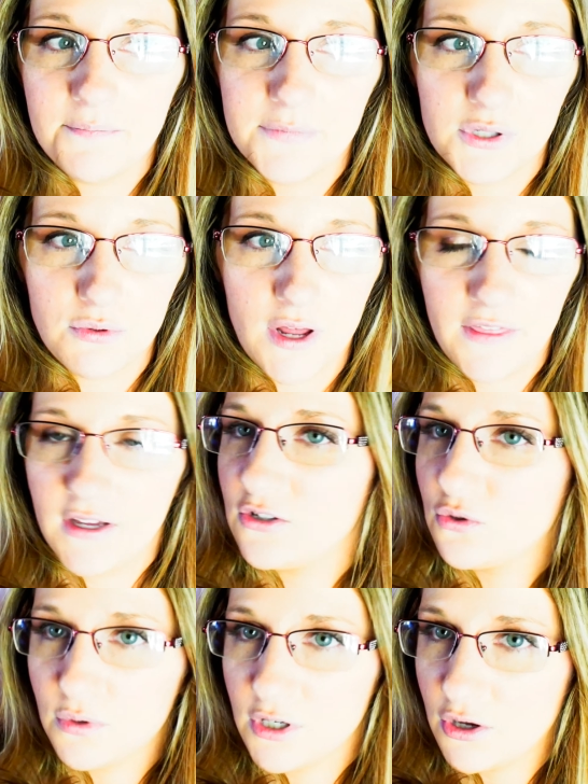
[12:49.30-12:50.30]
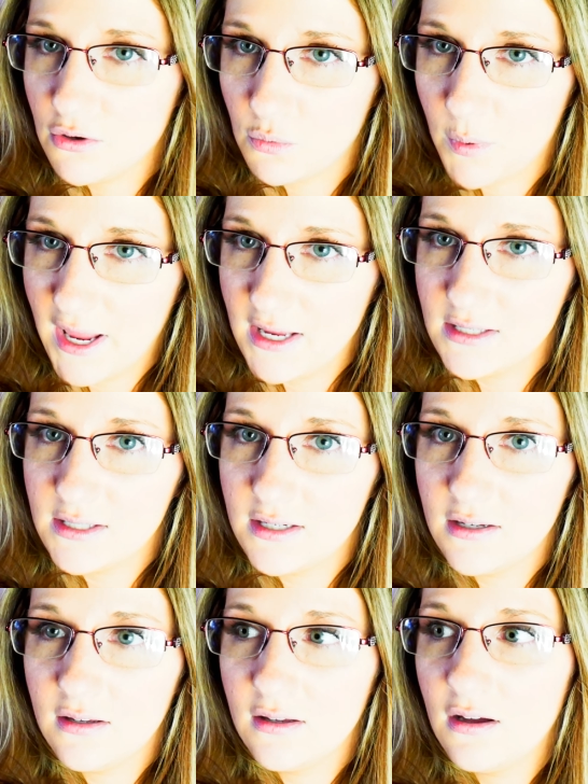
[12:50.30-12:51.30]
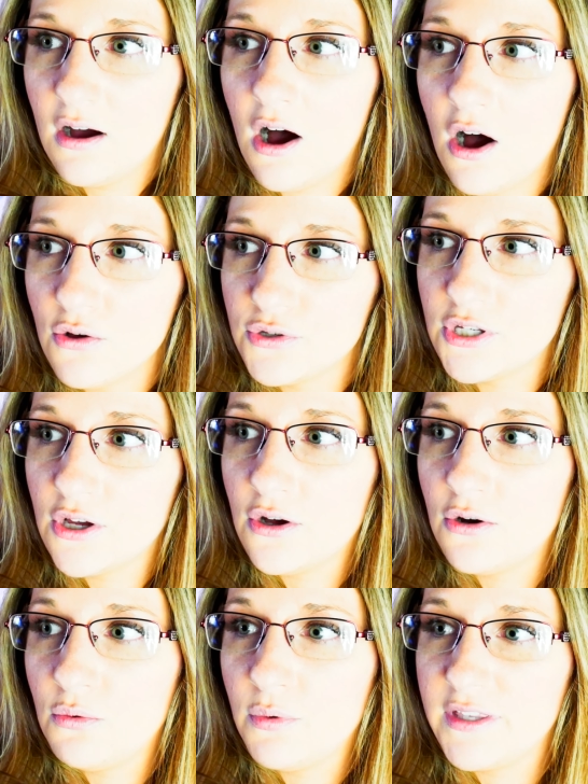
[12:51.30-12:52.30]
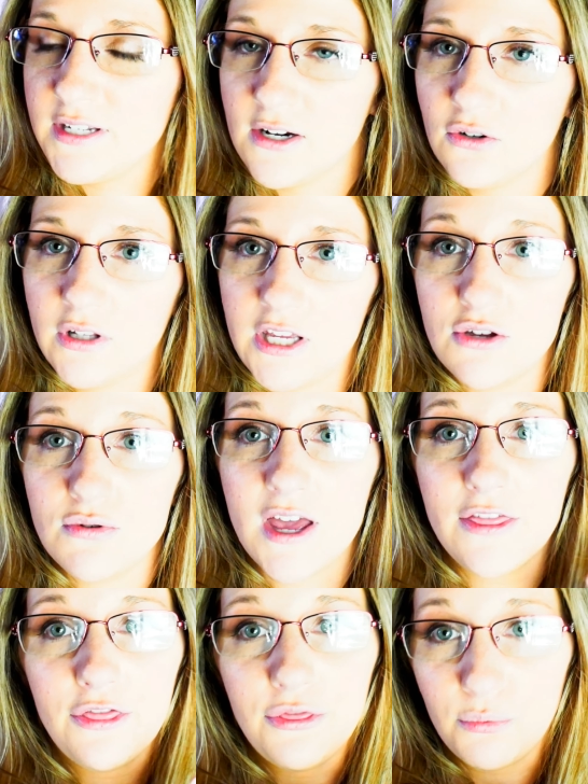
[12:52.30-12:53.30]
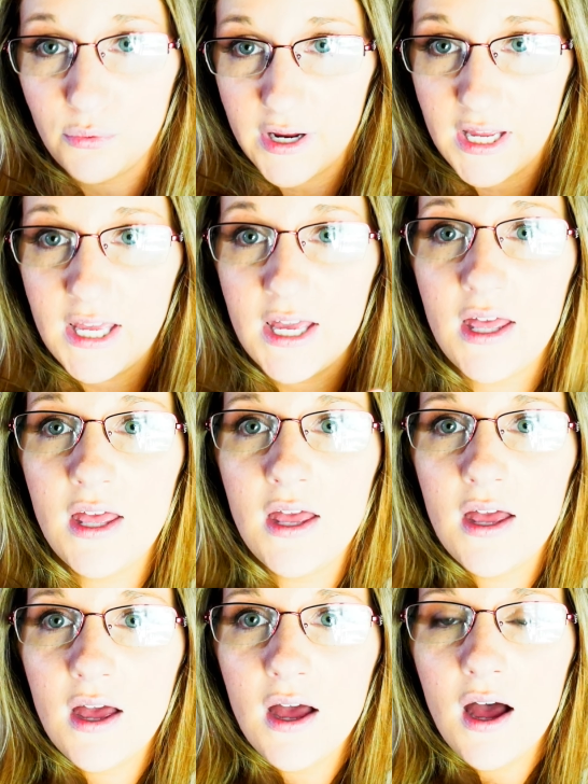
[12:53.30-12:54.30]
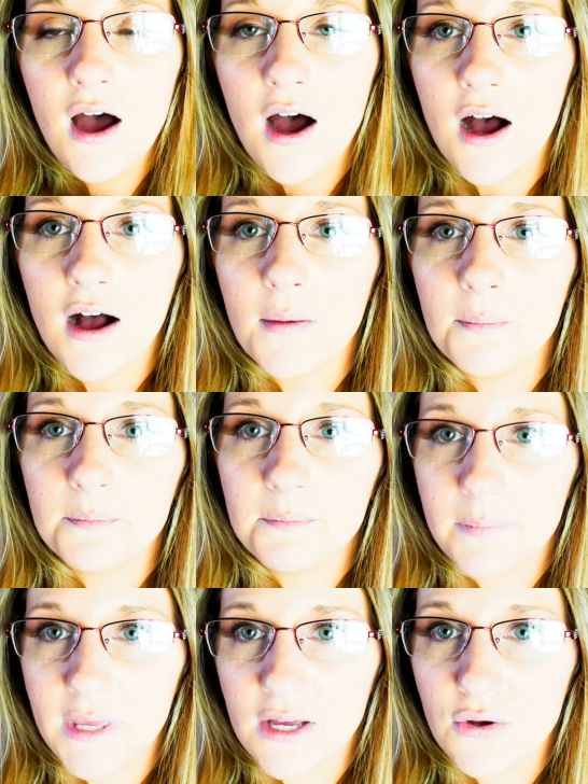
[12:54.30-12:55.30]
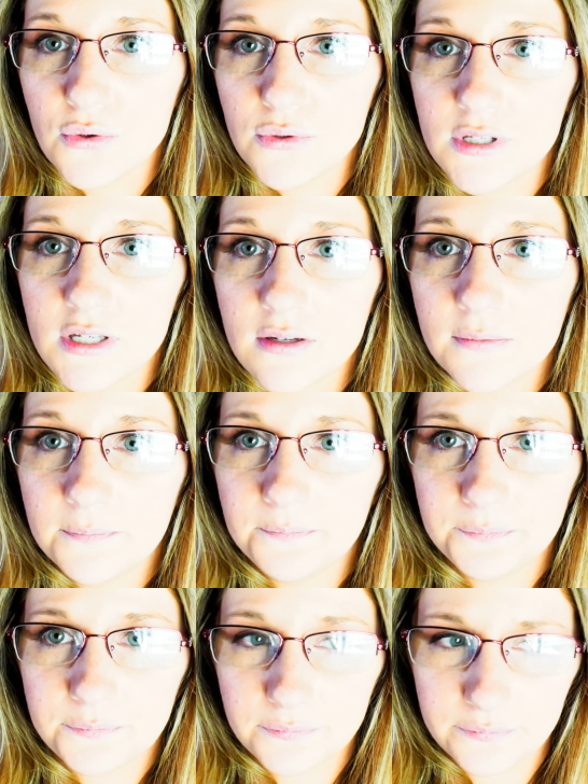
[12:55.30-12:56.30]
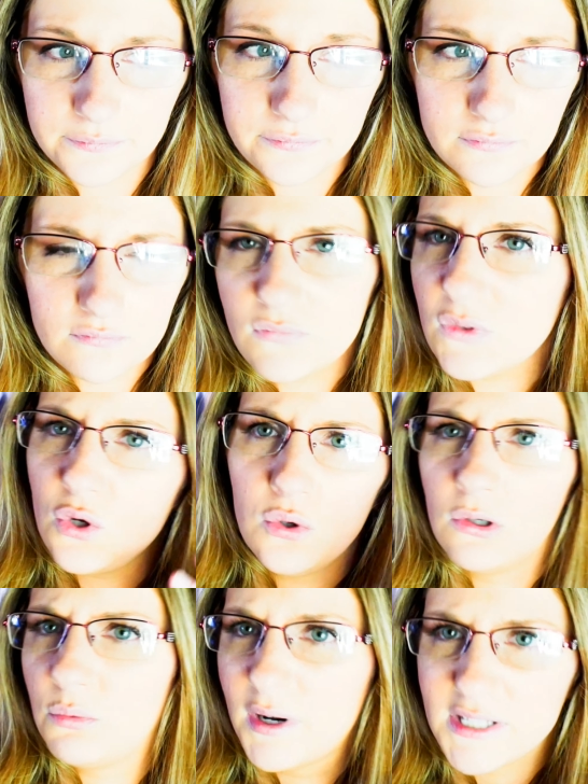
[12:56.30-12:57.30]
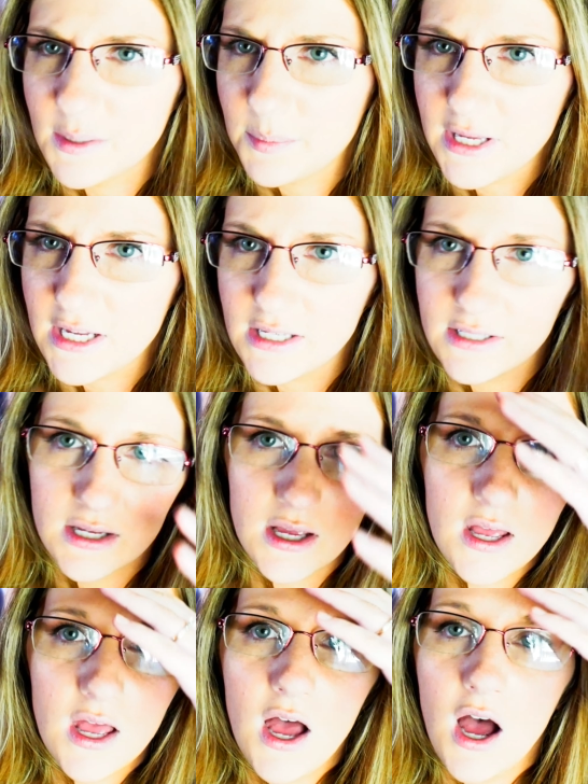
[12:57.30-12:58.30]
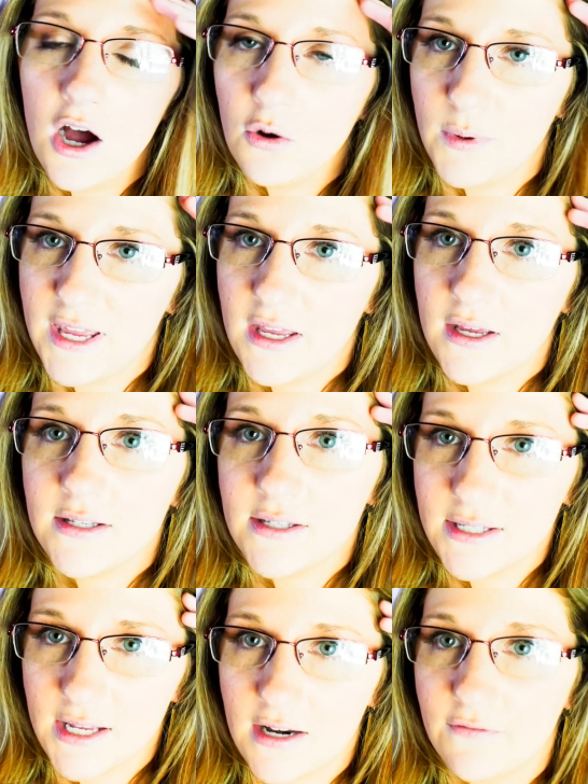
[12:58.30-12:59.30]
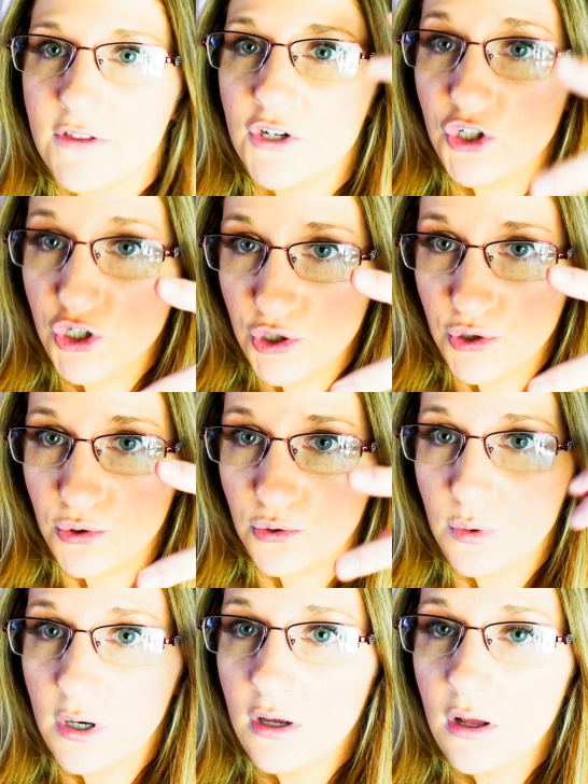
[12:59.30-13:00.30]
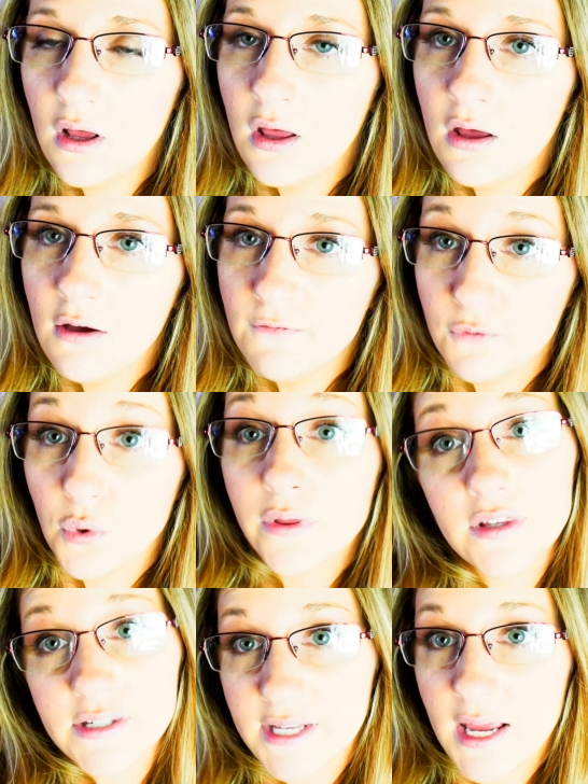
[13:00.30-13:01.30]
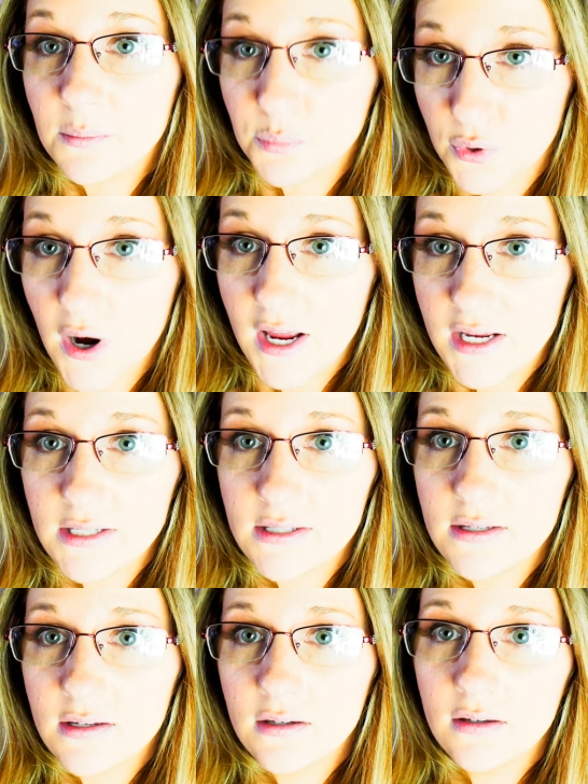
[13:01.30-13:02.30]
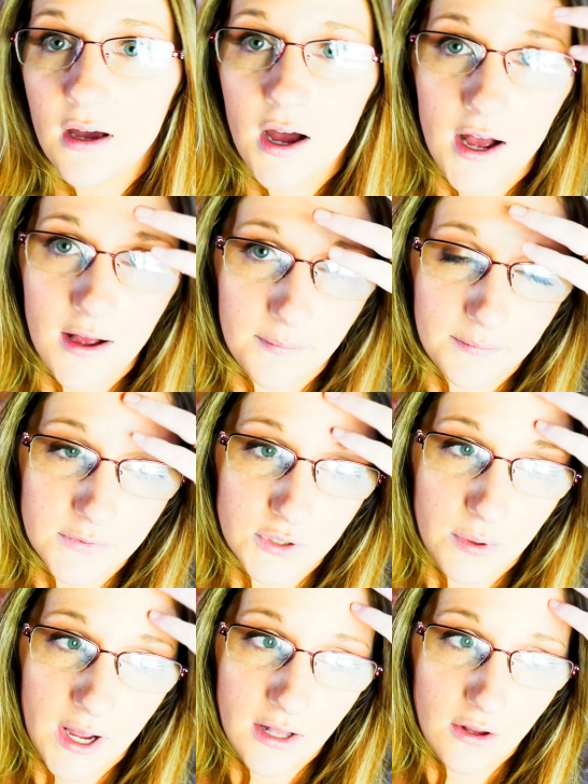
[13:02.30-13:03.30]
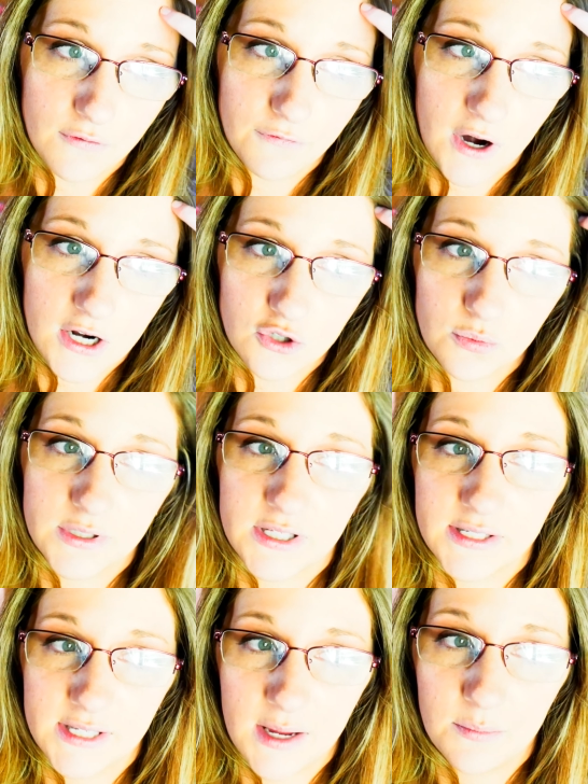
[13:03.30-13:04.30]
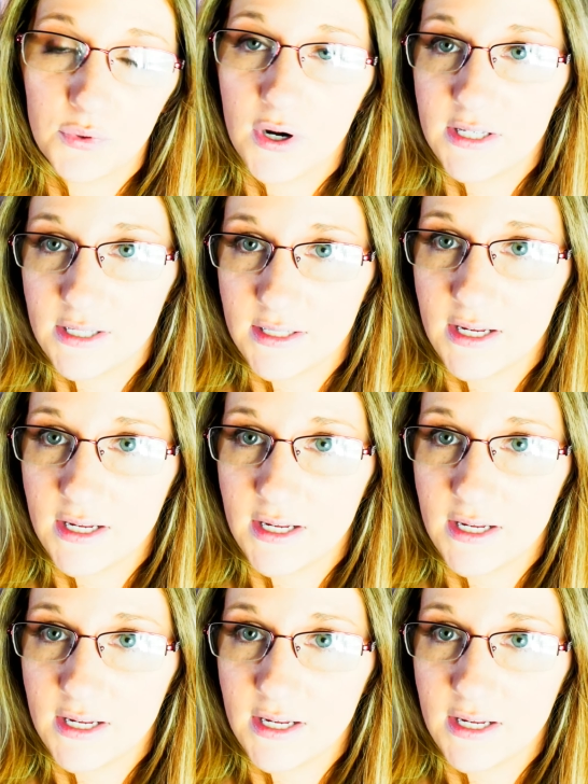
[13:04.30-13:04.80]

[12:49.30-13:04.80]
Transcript: so nothing is going to go to waste. Also, with Dinnerly, you get 3 meals or recipes a week instead of the 2 for the same price. So HelloFresh was the same price as